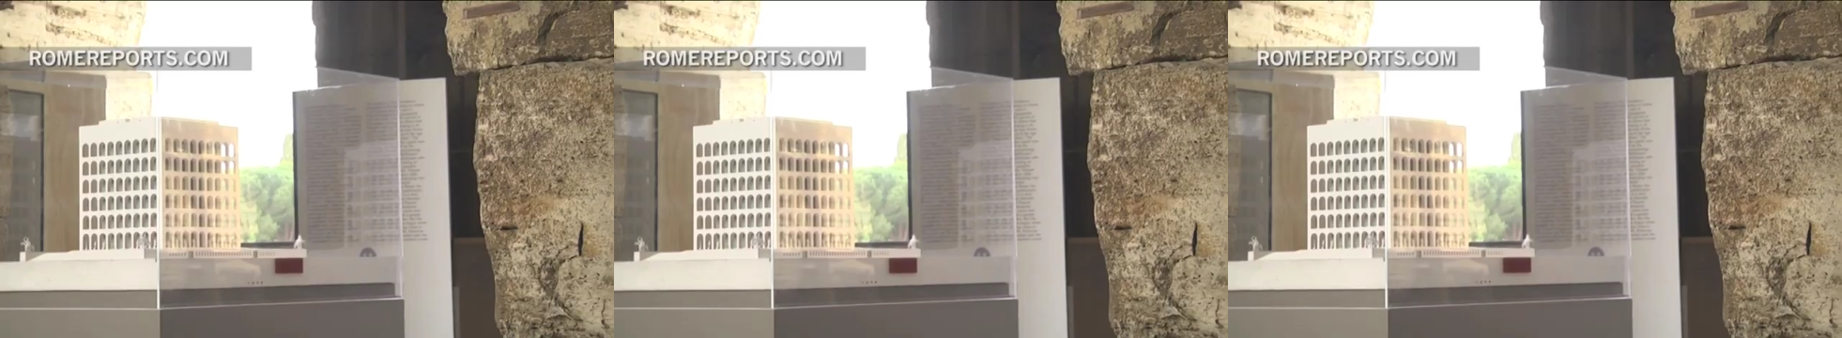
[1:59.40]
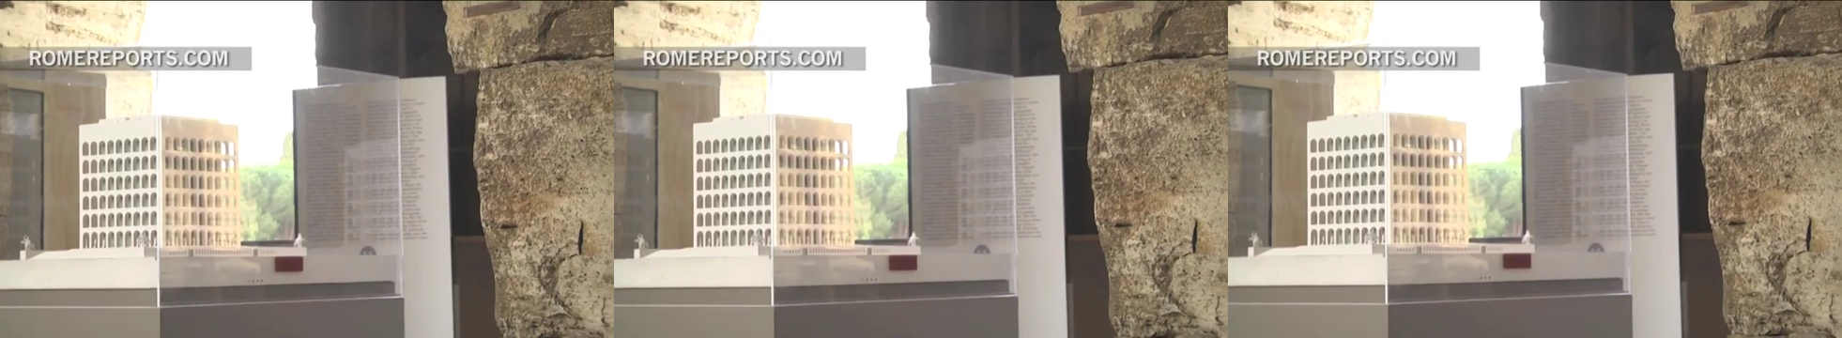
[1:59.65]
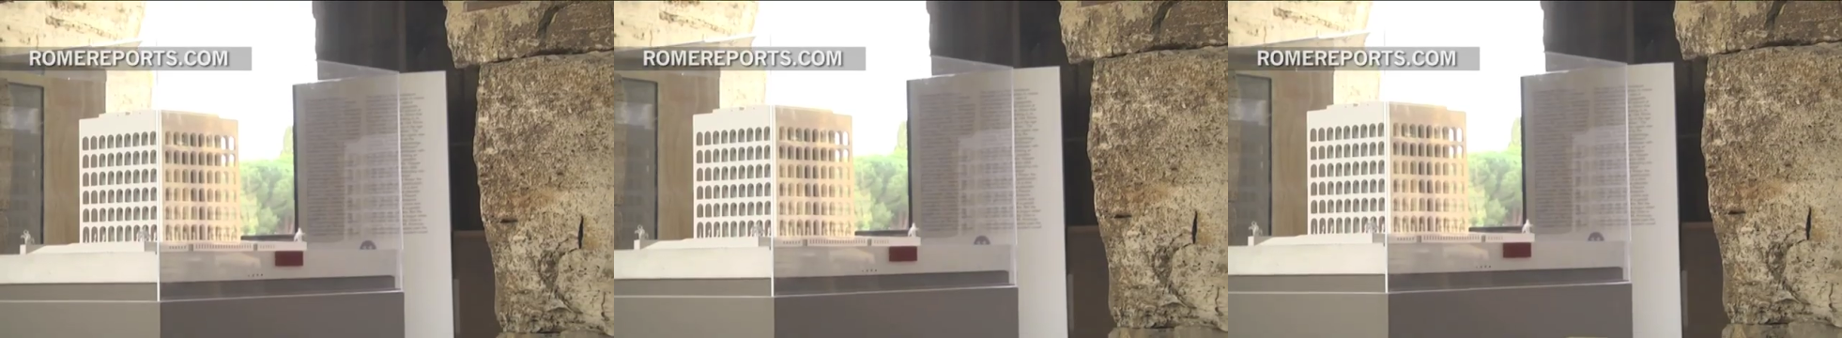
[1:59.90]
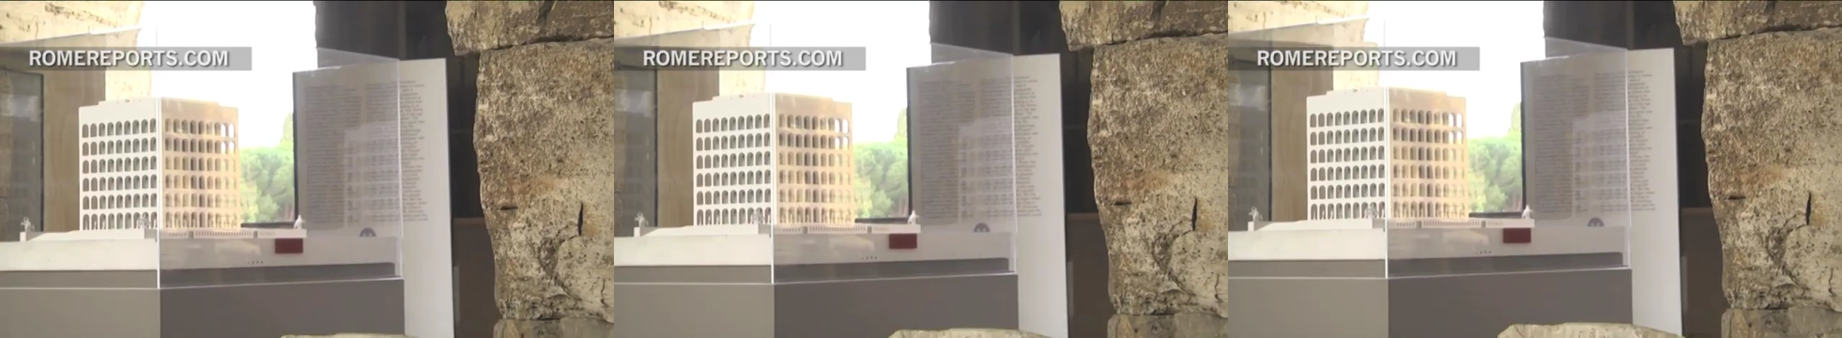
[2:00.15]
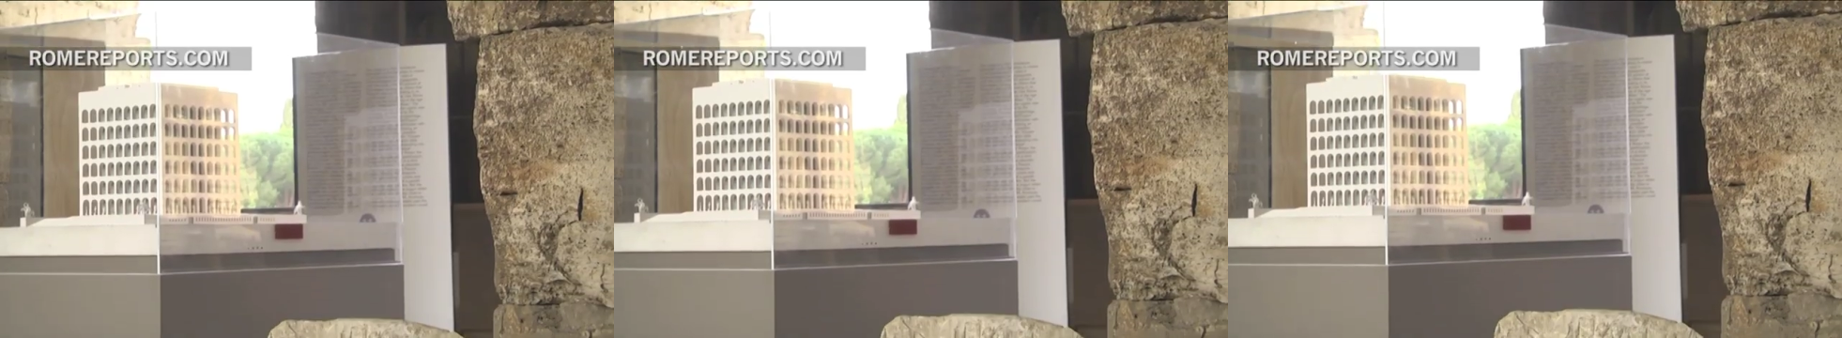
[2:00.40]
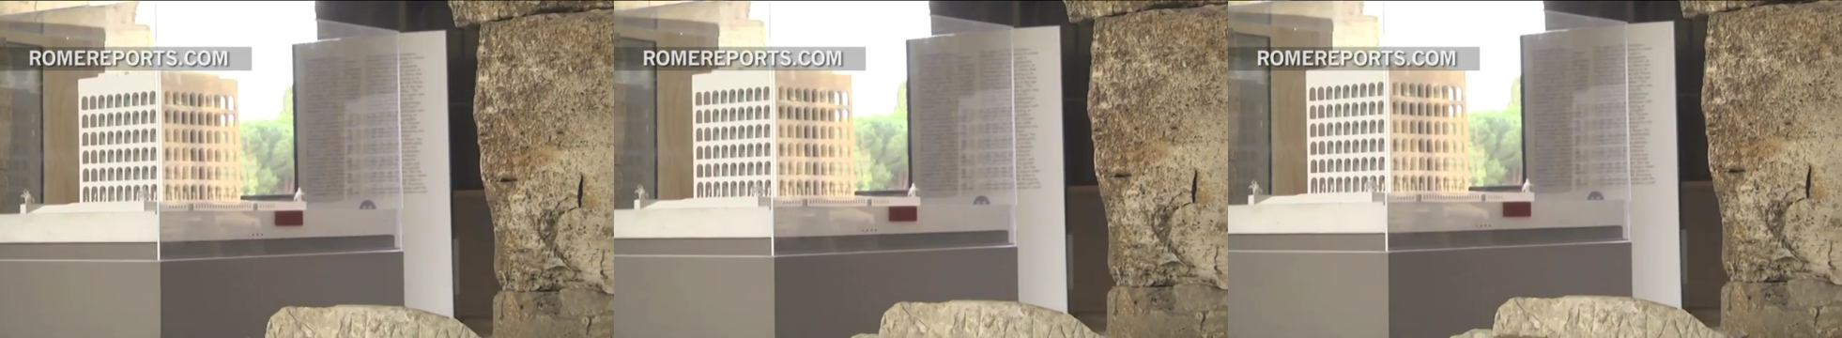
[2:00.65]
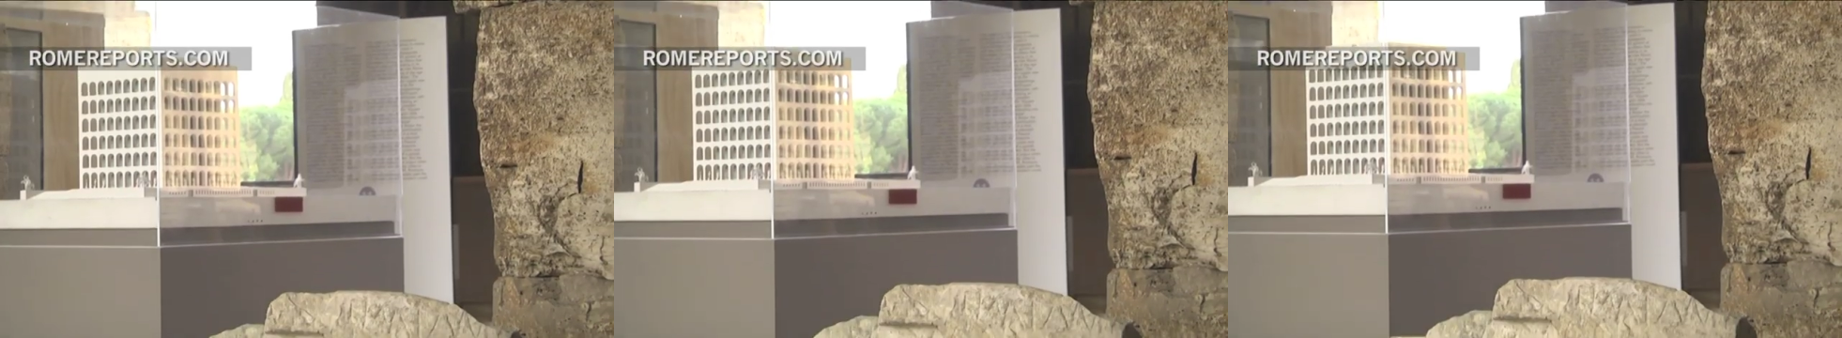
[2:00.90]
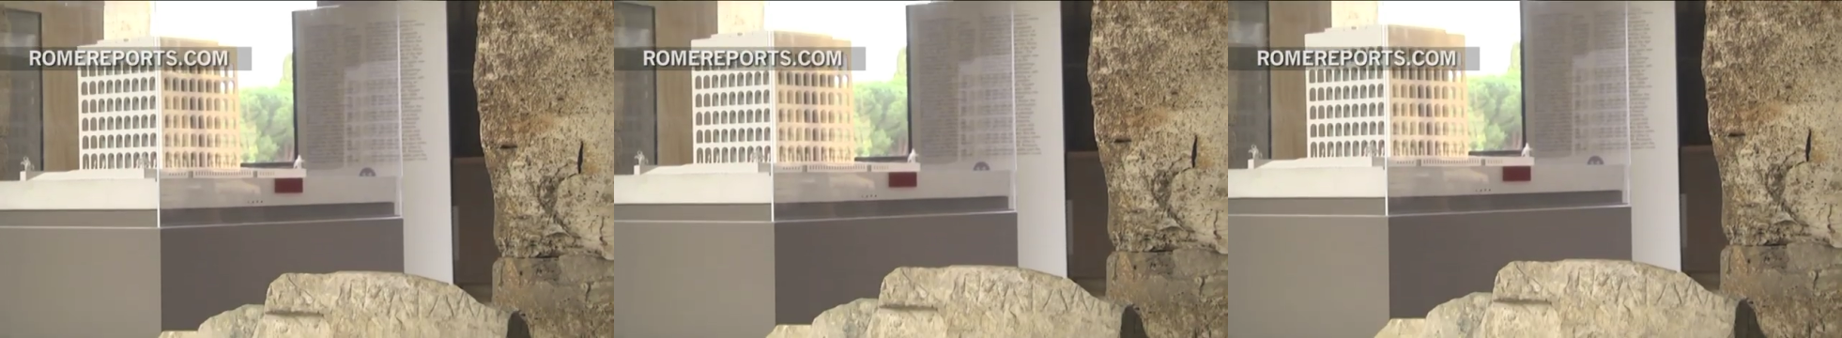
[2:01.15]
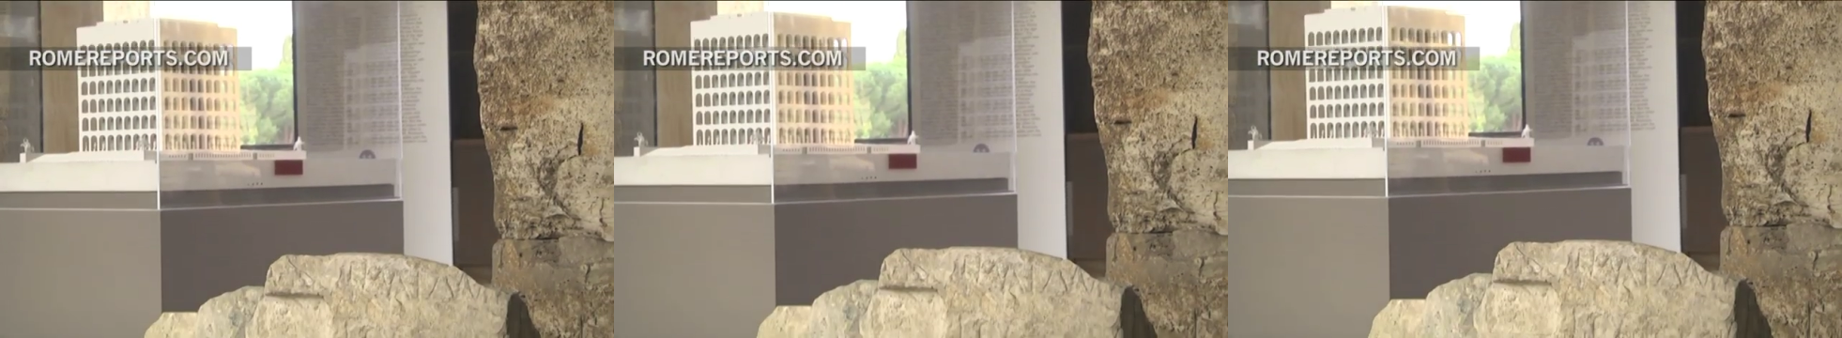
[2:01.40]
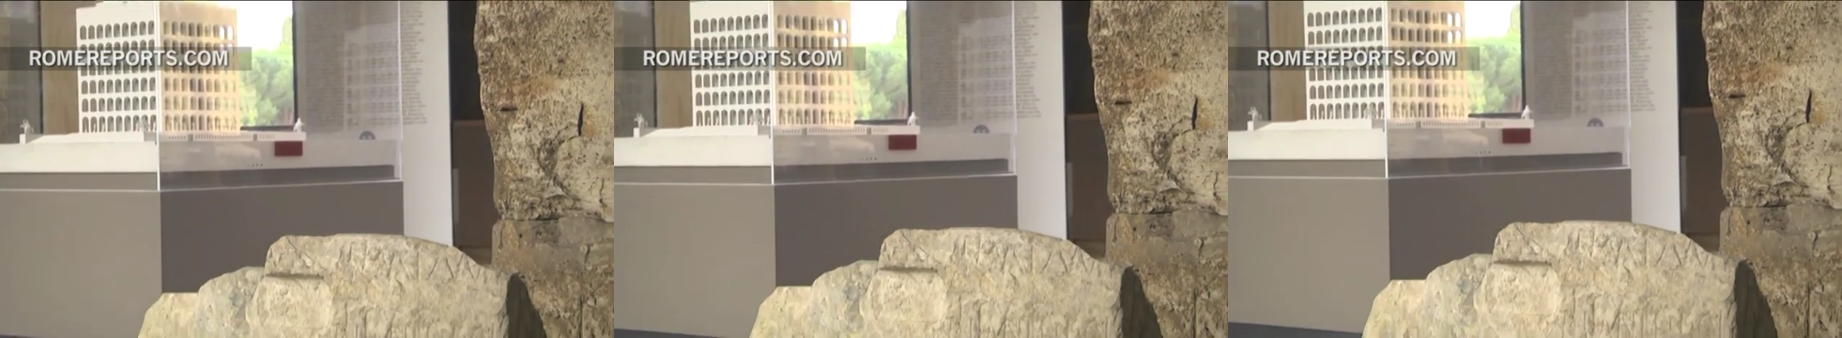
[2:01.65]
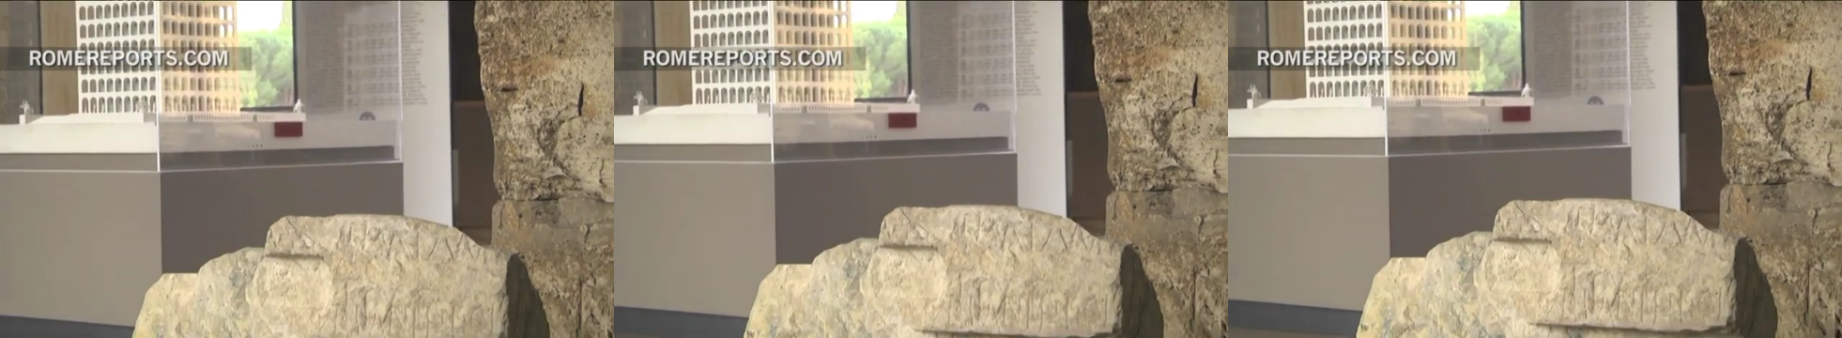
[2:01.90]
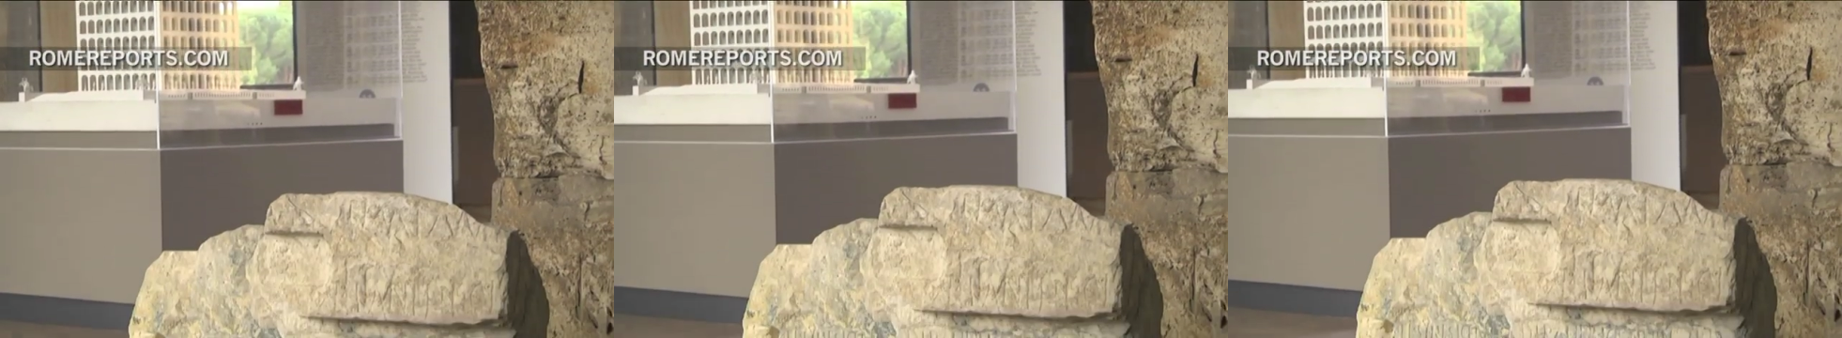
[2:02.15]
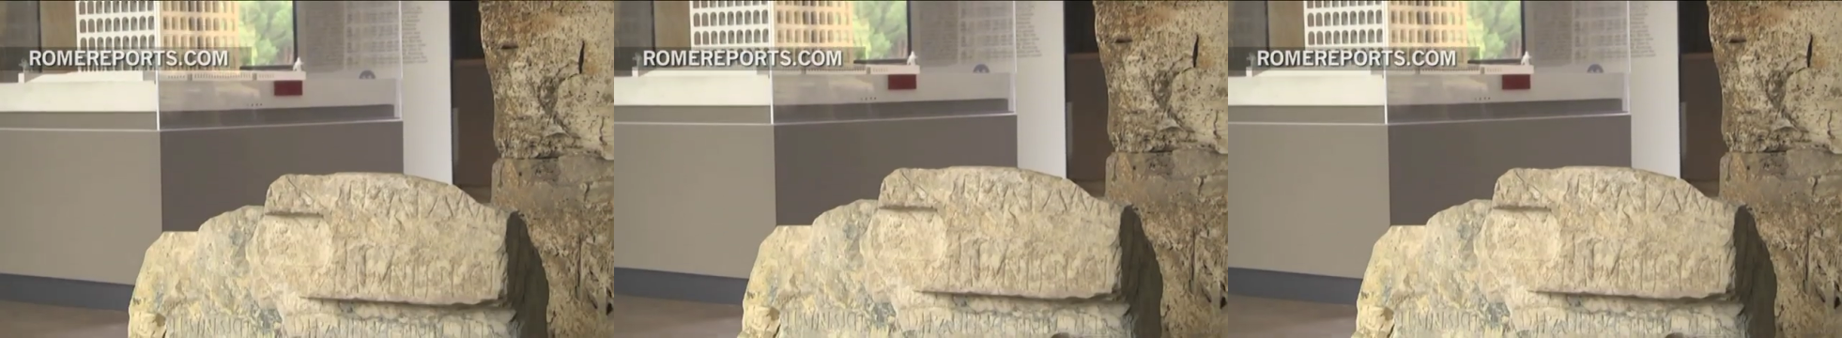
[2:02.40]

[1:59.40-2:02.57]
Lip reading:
Nobody's mouth can be seen.